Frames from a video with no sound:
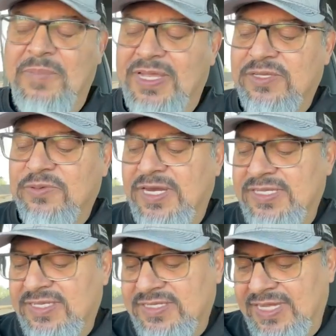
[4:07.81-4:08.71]
Because what
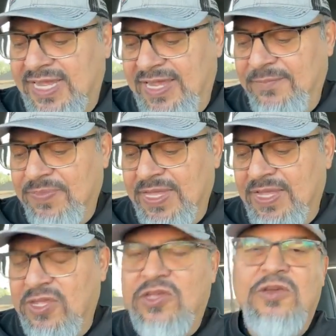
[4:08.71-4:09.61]
does it say?
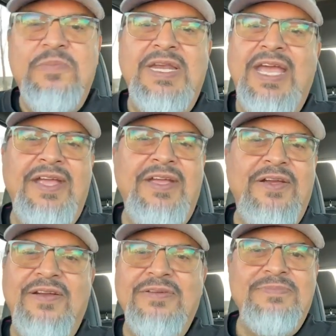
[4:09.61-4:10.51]
Human
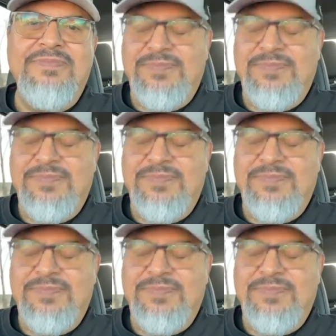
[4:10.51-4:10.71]
anger